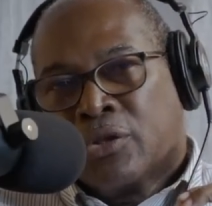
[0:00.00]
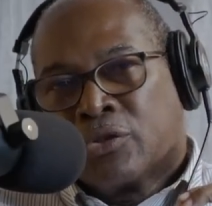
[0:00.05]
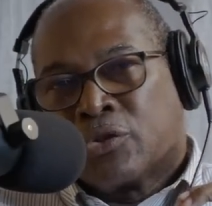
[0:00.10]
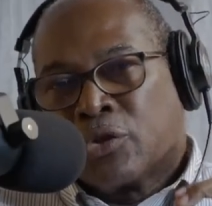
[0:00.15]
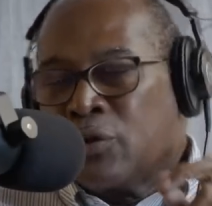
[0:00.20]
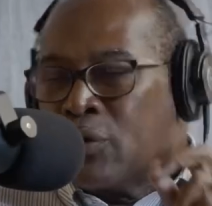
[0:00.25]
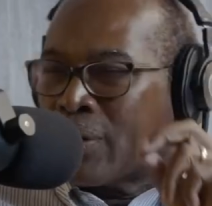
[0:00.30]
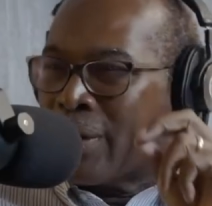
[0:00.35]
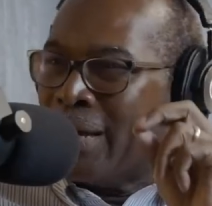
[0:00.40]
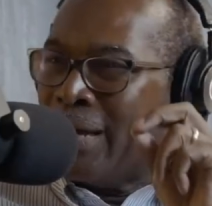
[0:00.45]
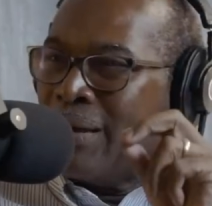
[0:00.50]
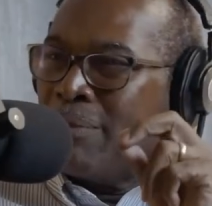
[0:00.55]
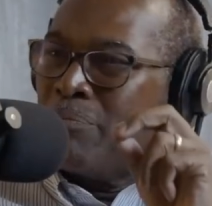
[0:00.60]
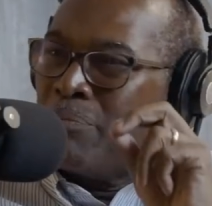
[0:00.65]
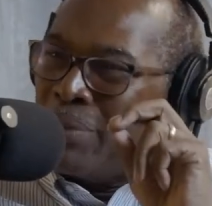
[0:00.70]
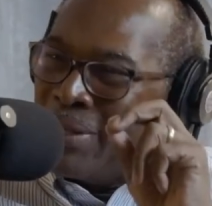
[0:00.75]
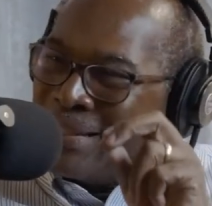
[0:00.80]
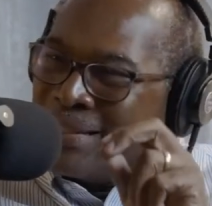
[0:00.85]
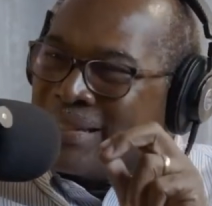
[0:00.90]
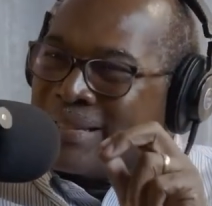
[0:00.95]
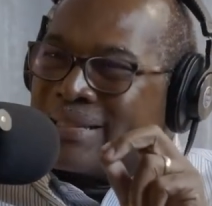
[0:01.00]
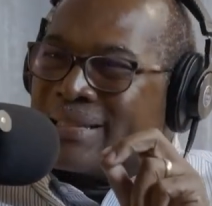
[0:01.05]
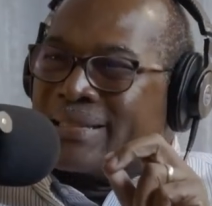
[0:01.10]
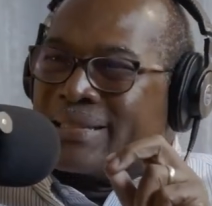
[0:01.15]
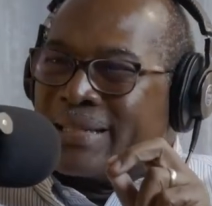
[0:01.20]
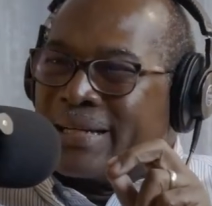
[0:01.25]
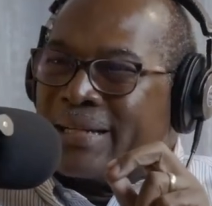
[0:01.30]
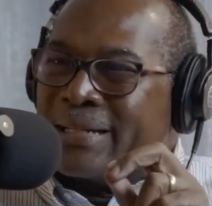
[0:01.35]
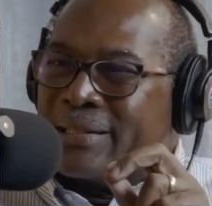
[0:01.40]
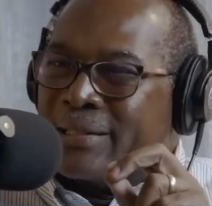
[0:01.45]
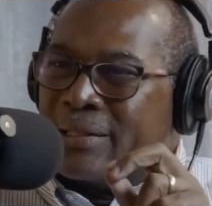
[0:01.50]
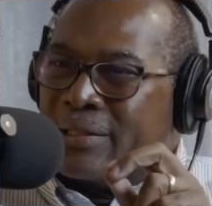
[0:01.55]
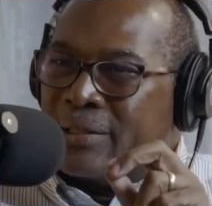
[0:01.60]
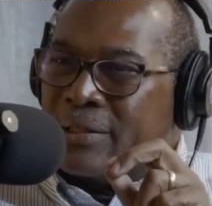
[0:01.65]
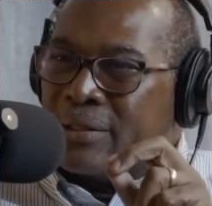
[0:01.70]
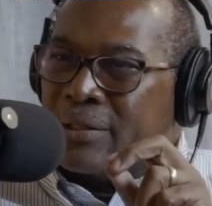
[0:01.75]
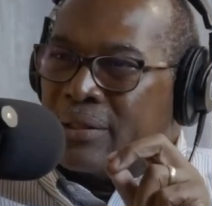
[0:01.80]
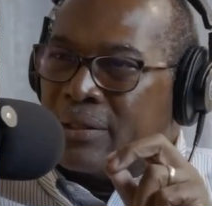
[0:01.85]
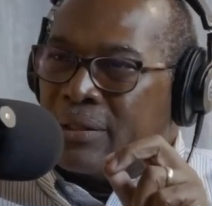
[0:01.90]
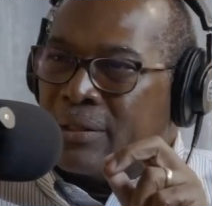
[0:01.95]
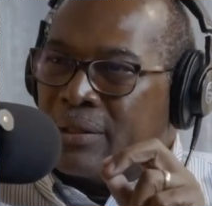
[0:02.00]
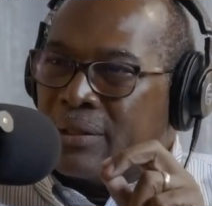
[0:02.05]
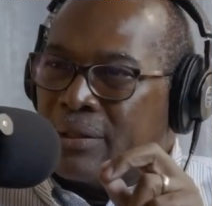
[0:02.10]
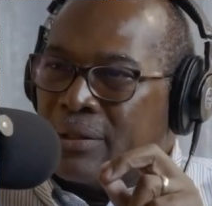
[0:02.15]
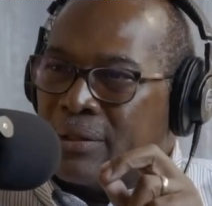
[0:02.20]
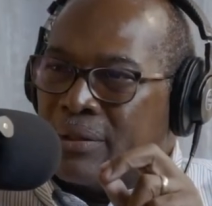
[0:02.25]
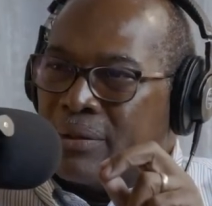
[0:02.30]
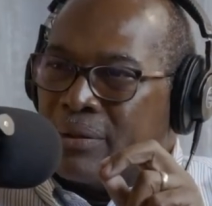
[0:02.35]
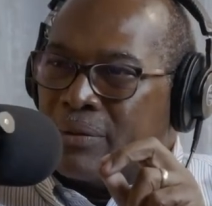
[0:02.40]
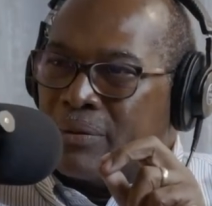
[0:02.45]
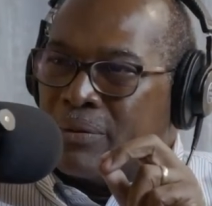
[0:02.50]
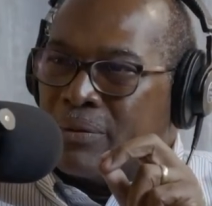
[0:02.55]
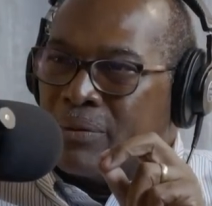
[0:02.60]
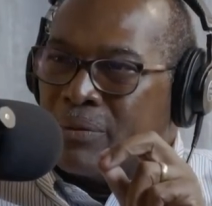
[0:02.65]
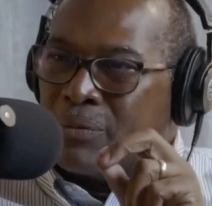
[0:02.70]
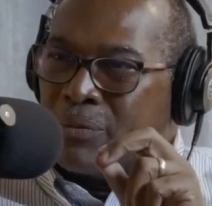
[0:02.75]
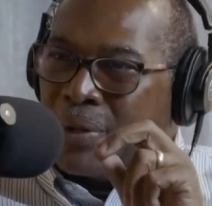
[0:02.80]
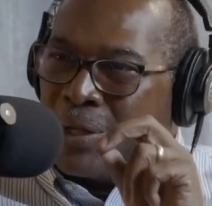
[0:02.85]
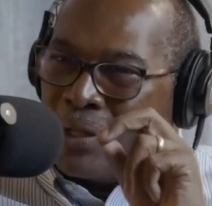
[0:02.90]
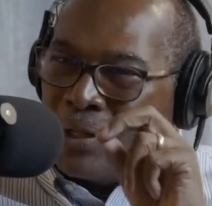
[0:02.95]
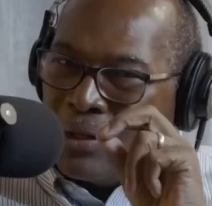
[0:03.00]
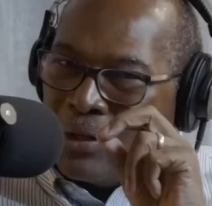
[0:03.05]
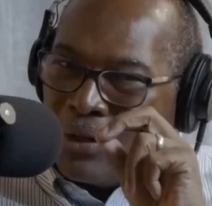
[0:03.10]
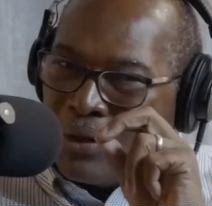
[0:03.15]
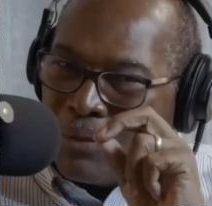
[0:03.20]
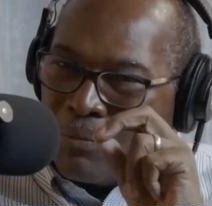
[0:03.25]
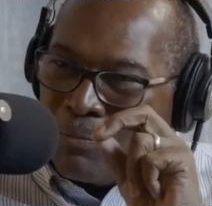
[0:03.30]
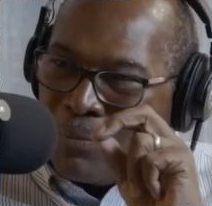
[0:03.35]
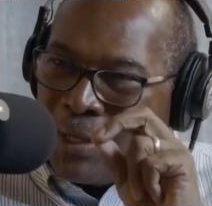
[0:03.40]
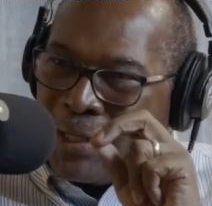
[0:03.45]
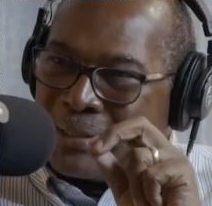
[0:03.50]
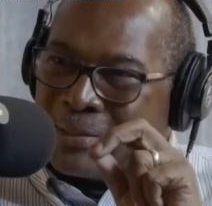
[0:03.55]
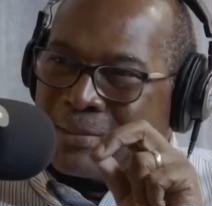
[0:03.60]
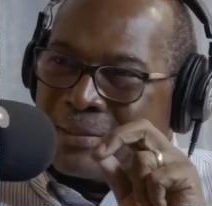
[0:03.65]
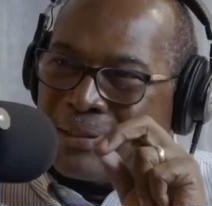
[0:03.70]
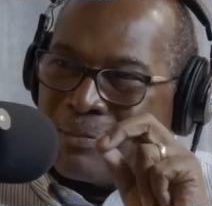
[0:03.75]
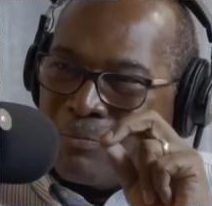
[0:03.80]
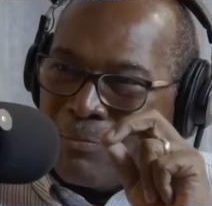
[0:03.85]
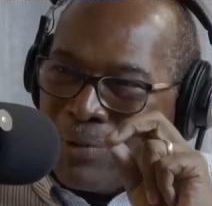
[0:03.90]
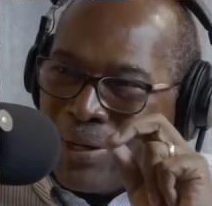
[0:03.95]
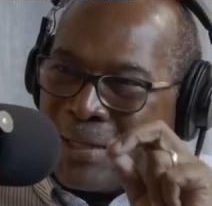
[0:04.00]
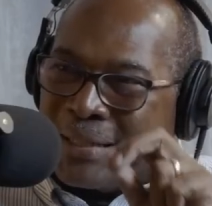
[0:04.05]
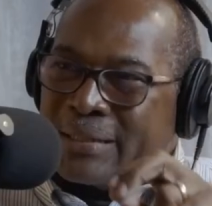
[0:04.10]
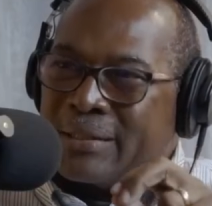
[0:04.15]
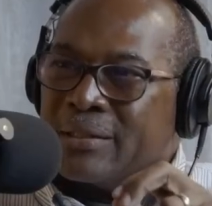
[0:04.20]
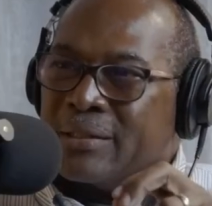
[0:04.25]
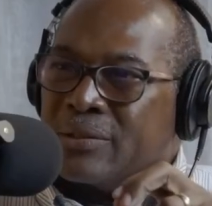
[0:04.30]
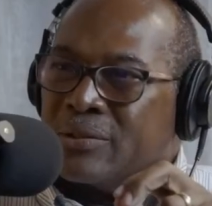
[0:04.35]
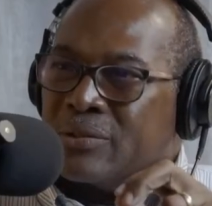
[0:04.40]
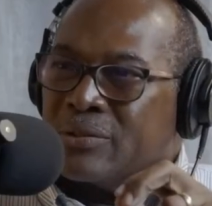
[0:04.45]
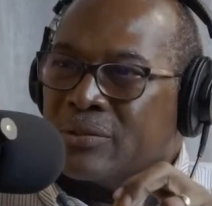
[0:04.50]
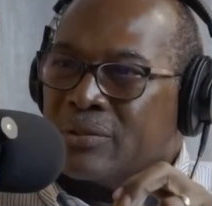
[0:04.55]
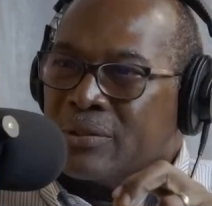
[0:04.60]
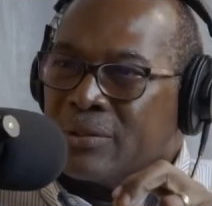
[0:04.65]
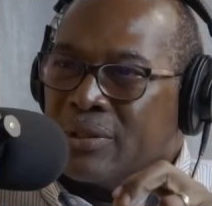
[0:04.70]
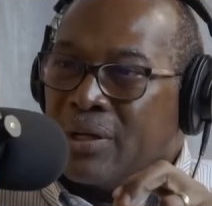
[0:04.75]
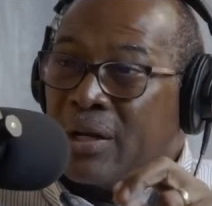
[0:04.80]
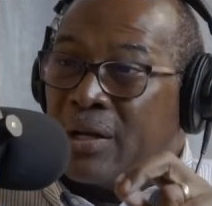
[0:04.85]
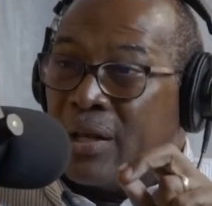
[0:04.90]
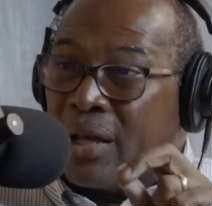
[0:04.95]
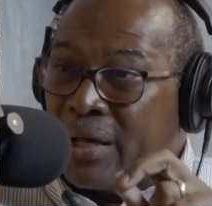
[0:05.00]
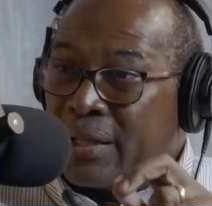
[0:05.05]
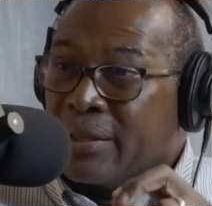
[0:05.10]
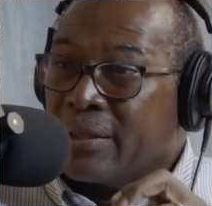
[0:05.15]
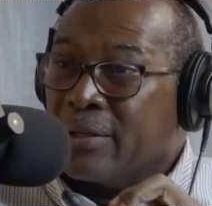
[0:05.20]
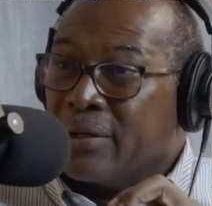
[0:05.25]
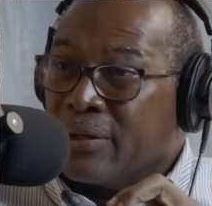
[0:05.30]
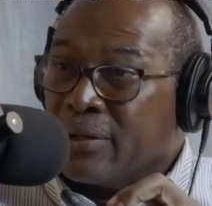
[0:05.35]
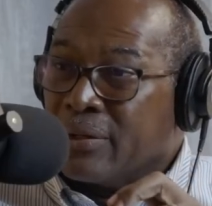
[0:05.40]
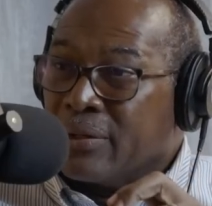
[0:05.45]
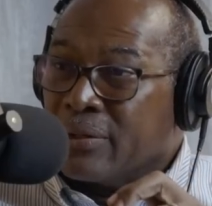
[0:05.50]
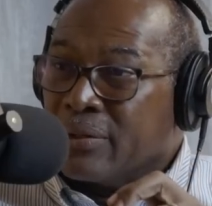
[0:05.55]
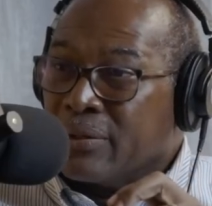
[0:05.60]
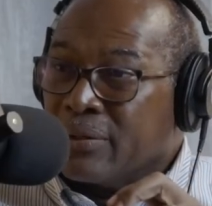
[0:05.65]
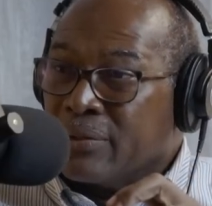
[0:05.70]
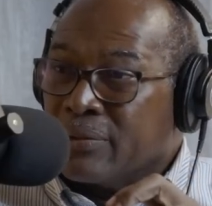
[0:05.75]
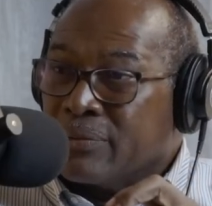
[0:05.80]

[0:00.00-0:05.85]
So you can't build a society when your best and brightest are not there.